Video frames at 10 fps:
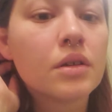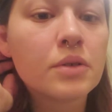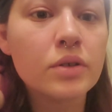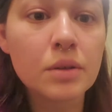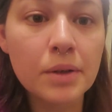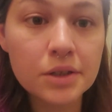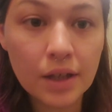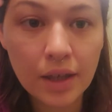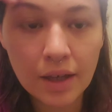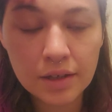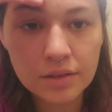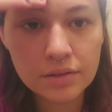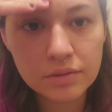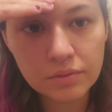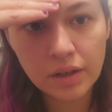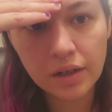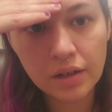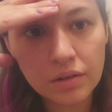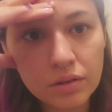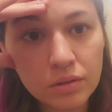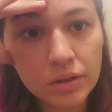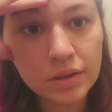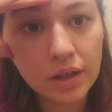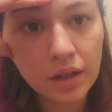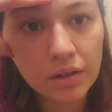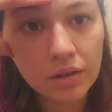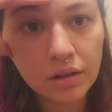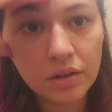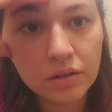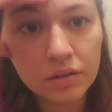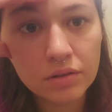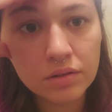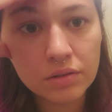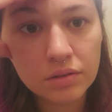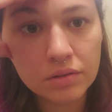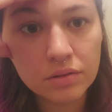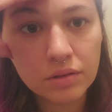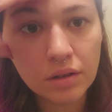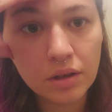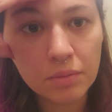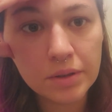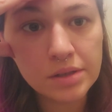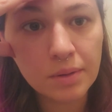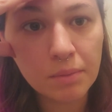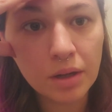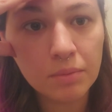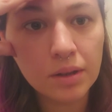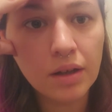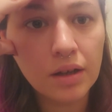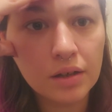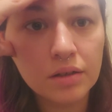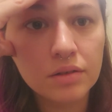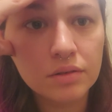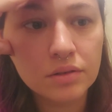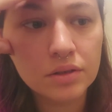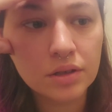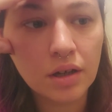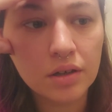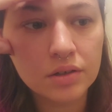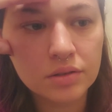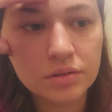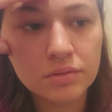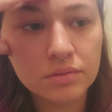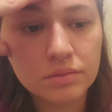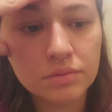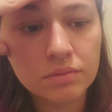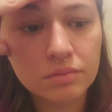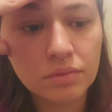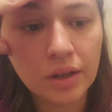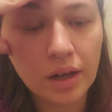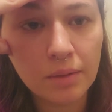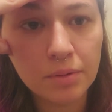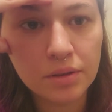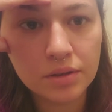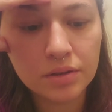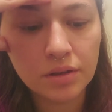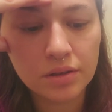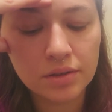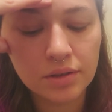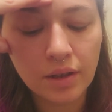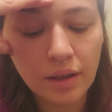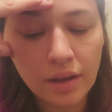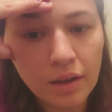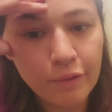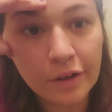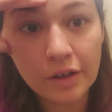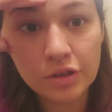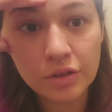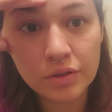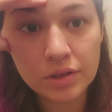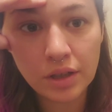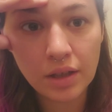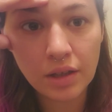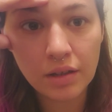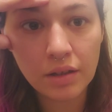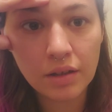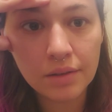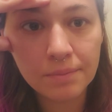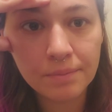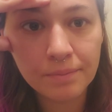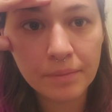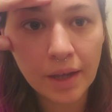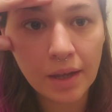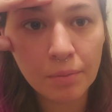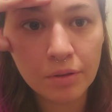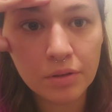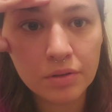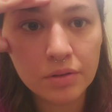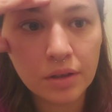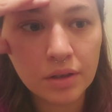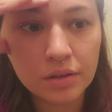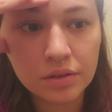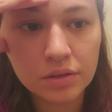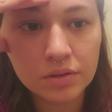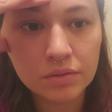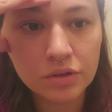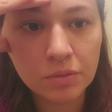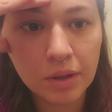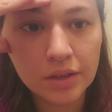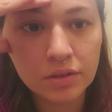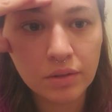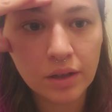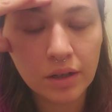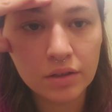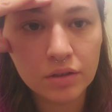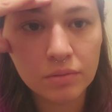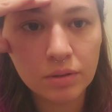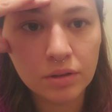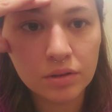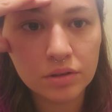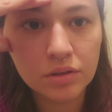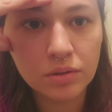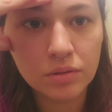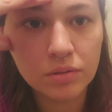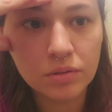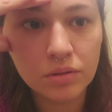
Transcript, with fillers: doing the best I can right now to hold it together. Uh, I miss my mom a lot sucks what happened because found out she was sick in um, April and she passed away in October. So